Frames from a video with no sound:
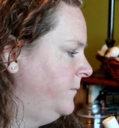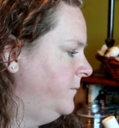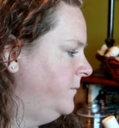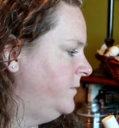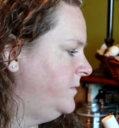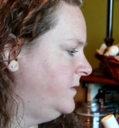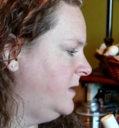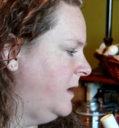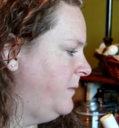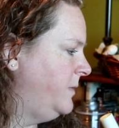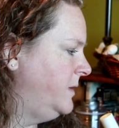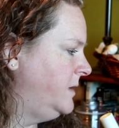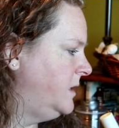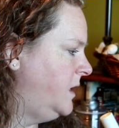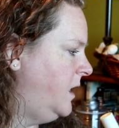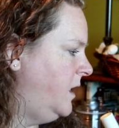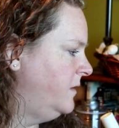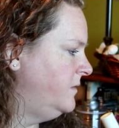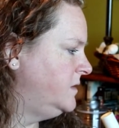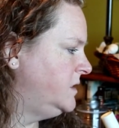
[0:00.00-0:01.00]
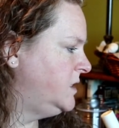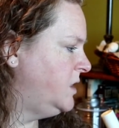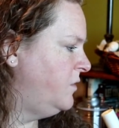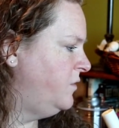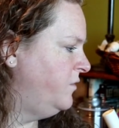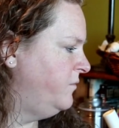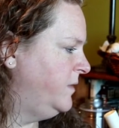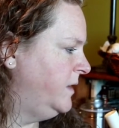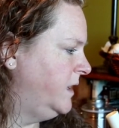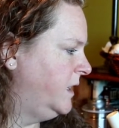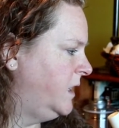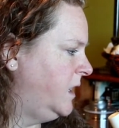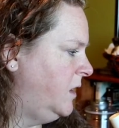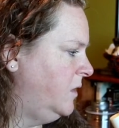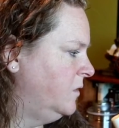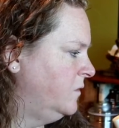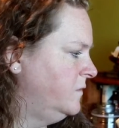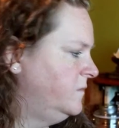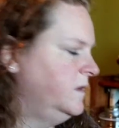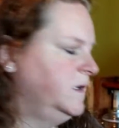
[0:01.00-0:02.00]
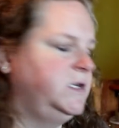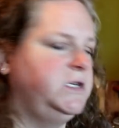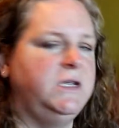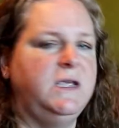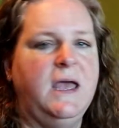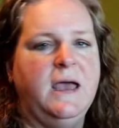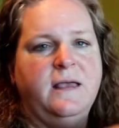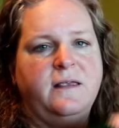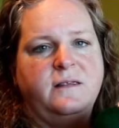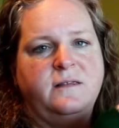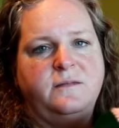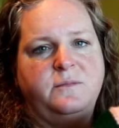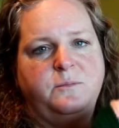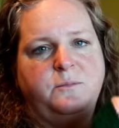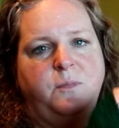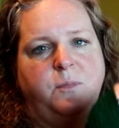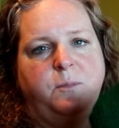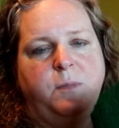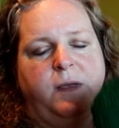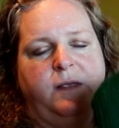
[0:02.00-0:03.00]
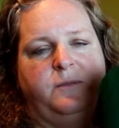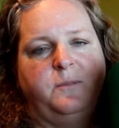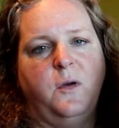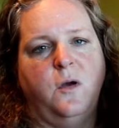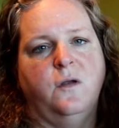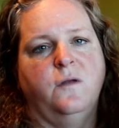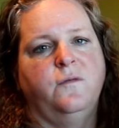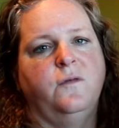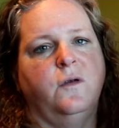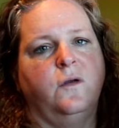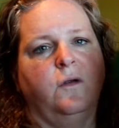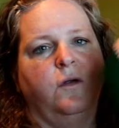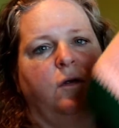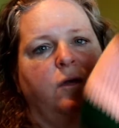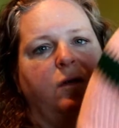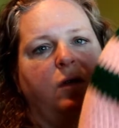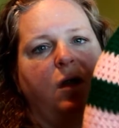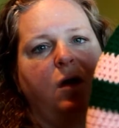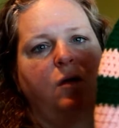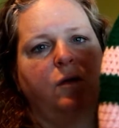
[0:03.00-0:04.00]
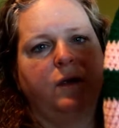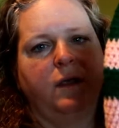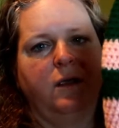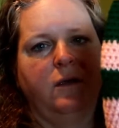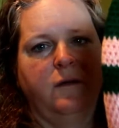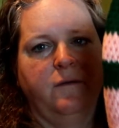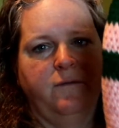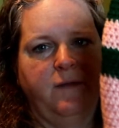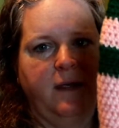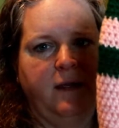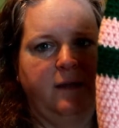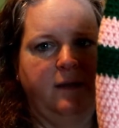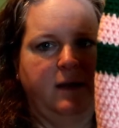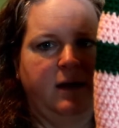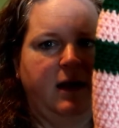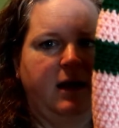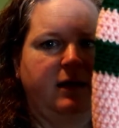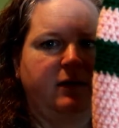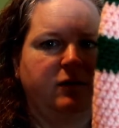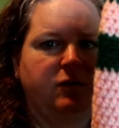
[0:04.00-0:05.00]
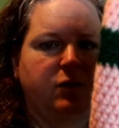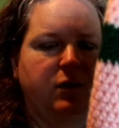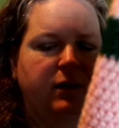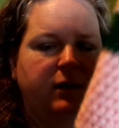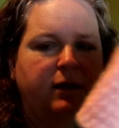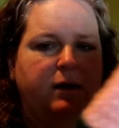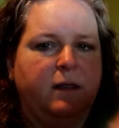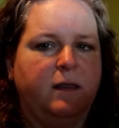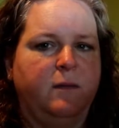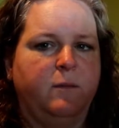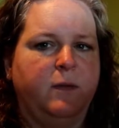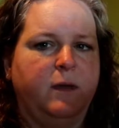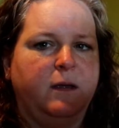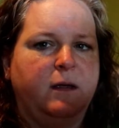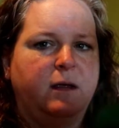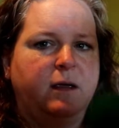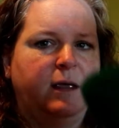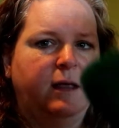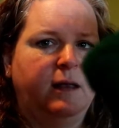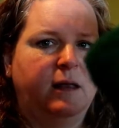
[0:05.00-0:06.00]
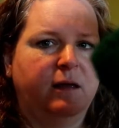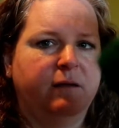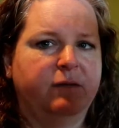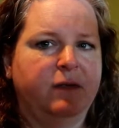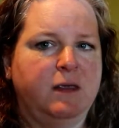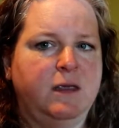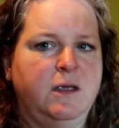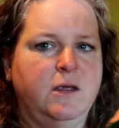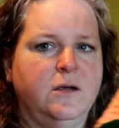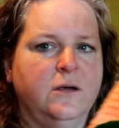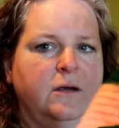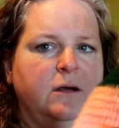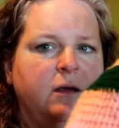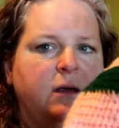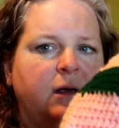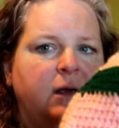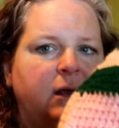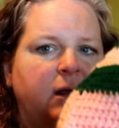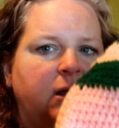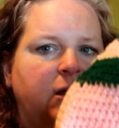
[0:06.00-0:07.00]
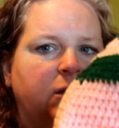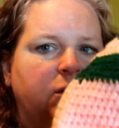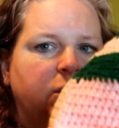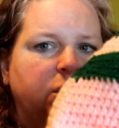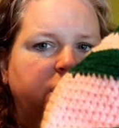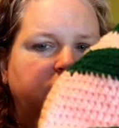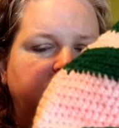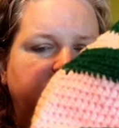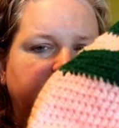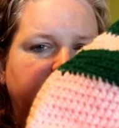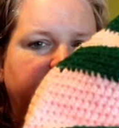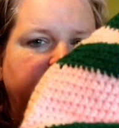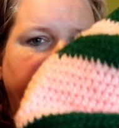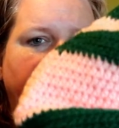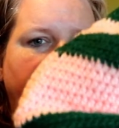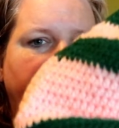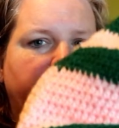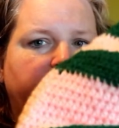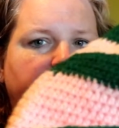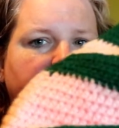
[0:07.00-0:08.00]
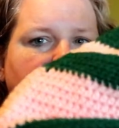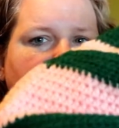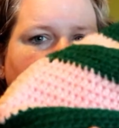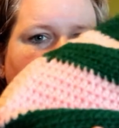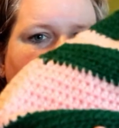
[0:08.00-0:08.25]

Snappy Tots Totem Many Colors that she has as part of her long year event that I joined at the beginning of the year, where she sends out,